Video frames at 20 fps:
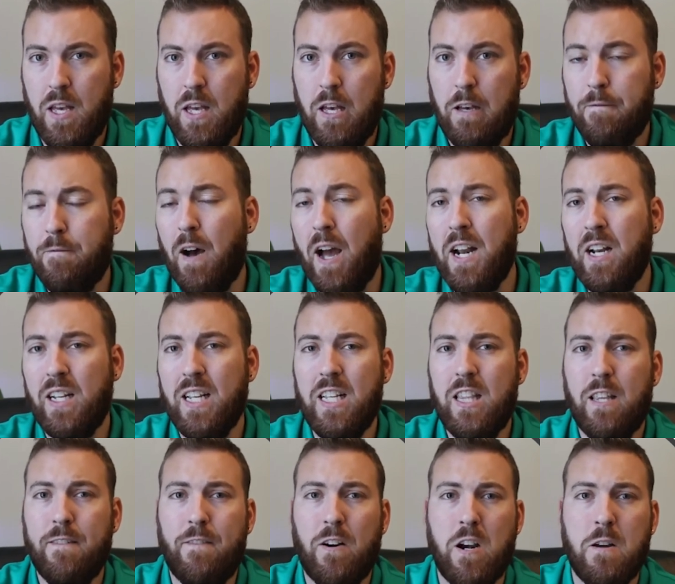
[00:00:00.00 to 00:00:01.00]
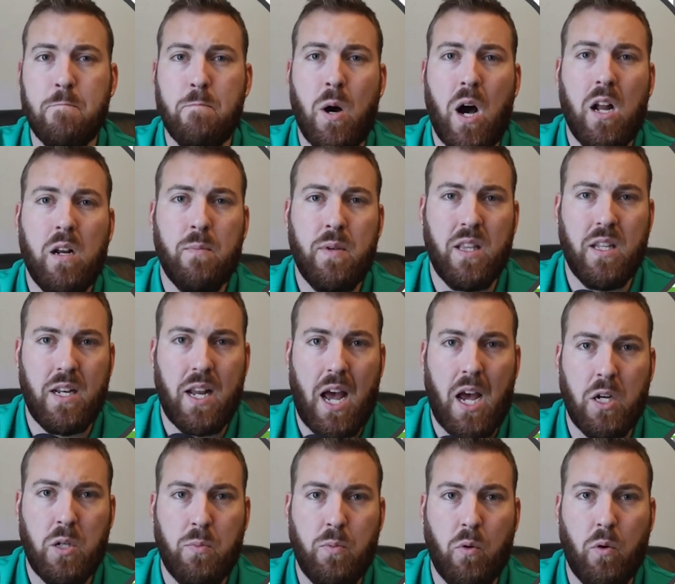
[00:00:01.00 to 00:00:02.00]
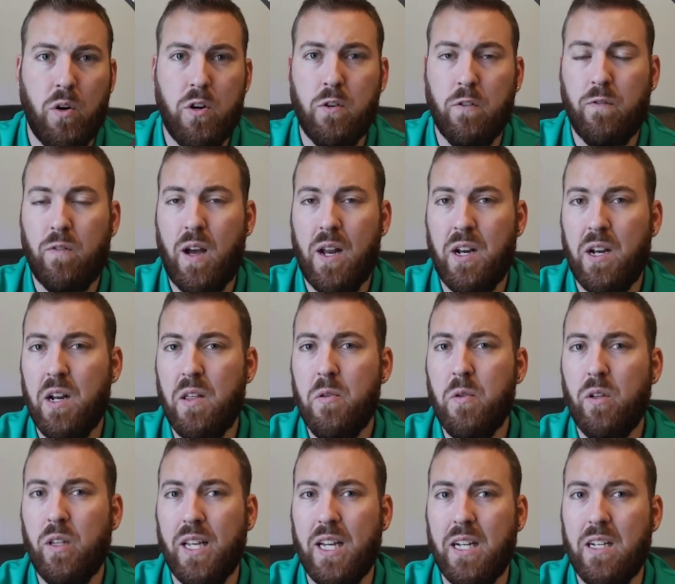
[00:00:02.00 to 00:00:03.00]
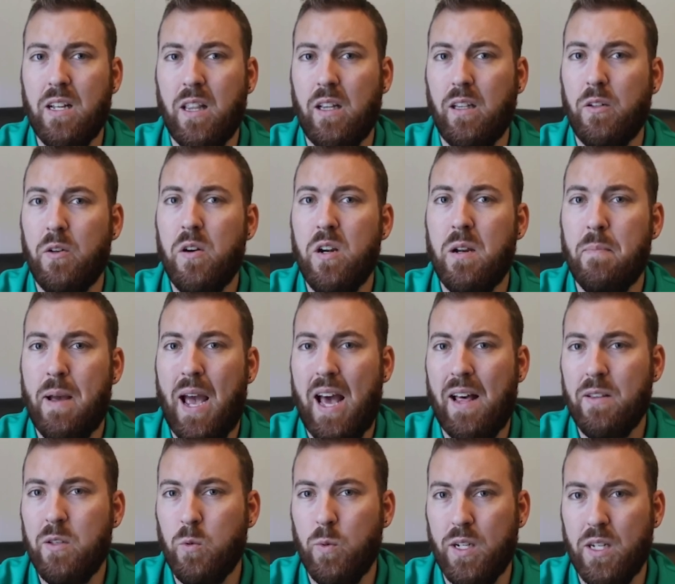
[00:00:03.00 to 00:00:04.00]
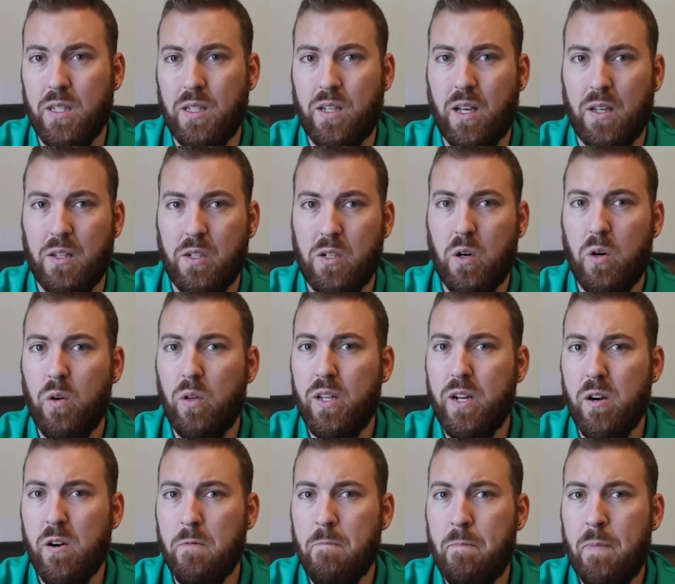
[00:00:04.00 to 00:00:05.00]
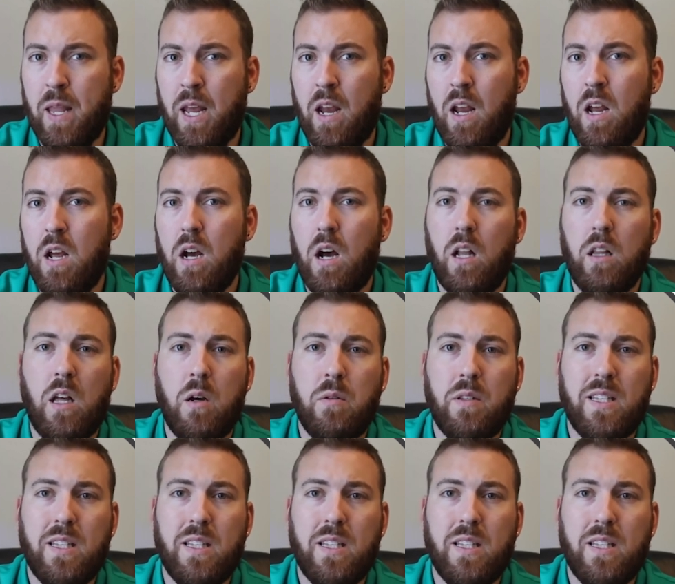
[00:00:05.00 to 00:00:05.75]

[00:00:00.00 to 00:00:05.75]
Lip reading: Finally, at the very bottom of the dashboard, you'll find another link to the learning paths we discussed earlier, along with a